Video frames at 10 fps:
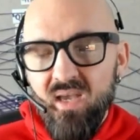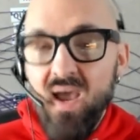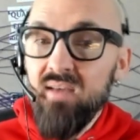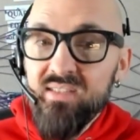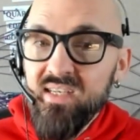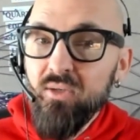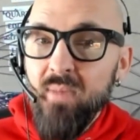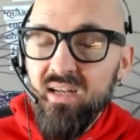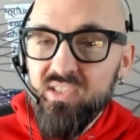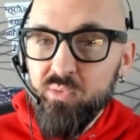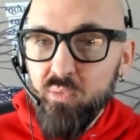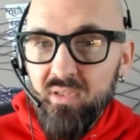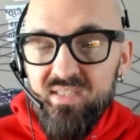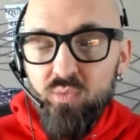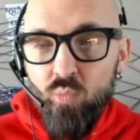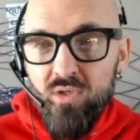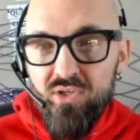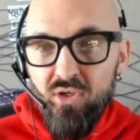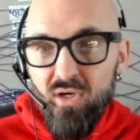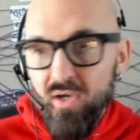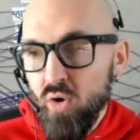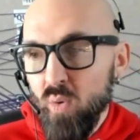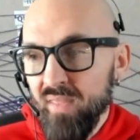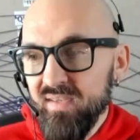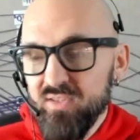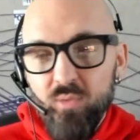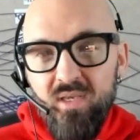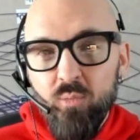Alexander Madison was released 1 year ago this week,